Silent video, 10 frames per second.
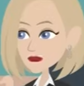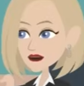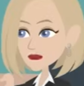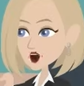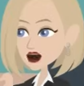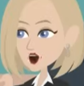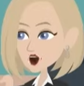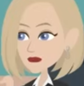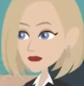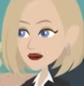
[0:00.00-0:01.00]
forms is
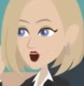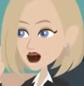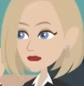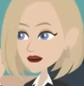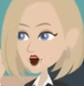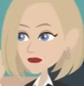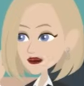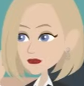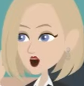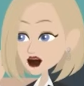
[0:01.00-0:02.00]
to practice them
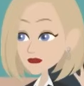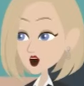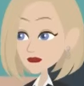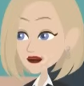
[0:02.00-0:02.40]
regularly.